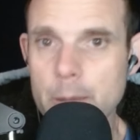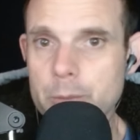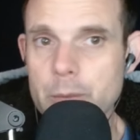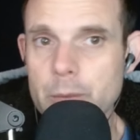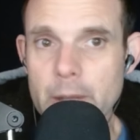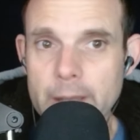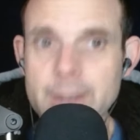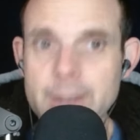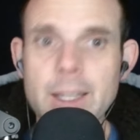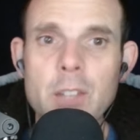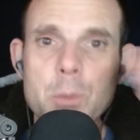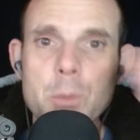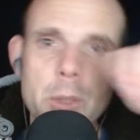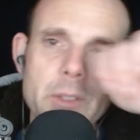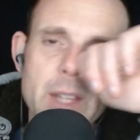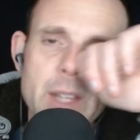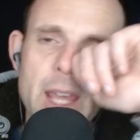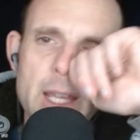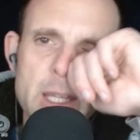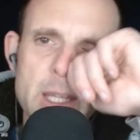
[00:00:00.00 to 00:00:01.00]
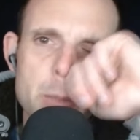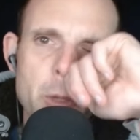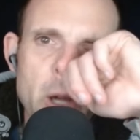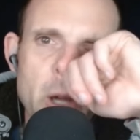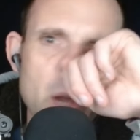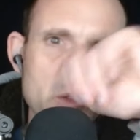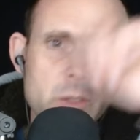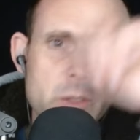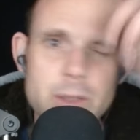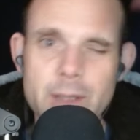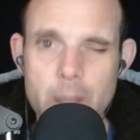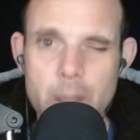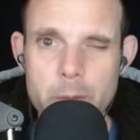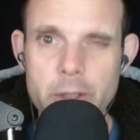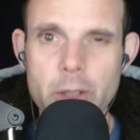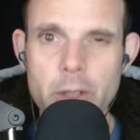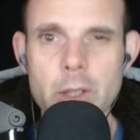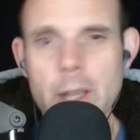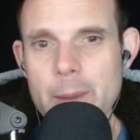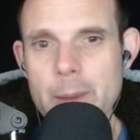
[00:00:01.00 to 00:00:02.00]
like desperate, they can't keep their house type
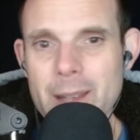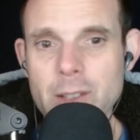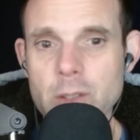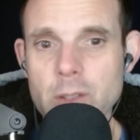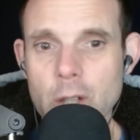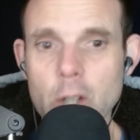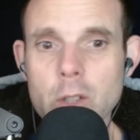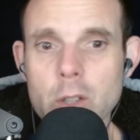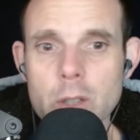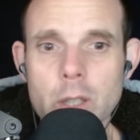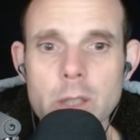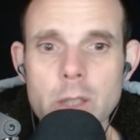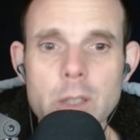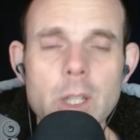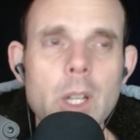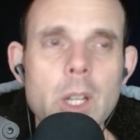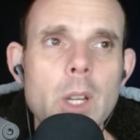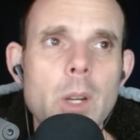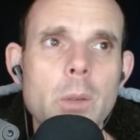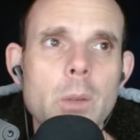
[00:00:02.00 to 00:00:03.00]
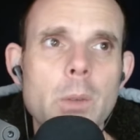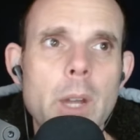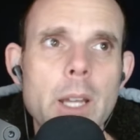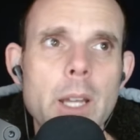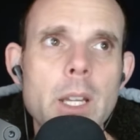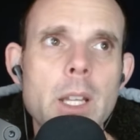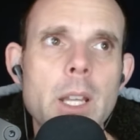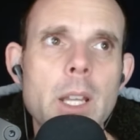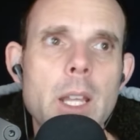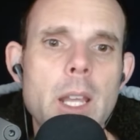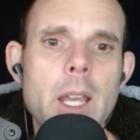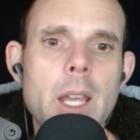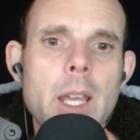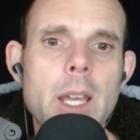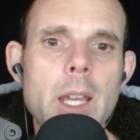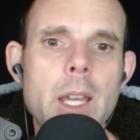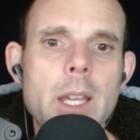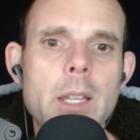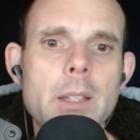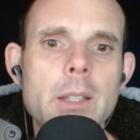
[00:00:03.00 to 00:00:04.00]
deal, and that's not good, right?
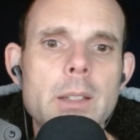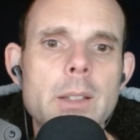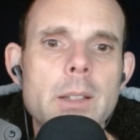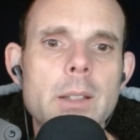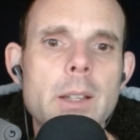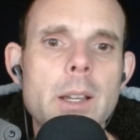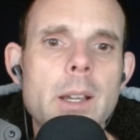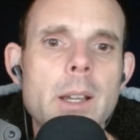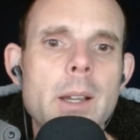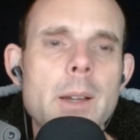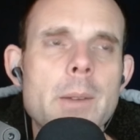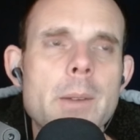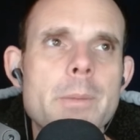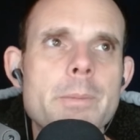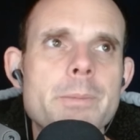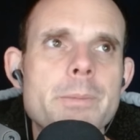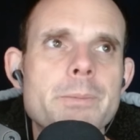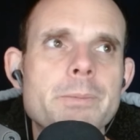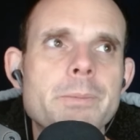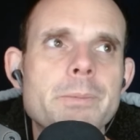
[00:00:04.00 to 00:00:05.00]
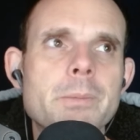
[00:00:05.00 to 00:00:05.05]
And and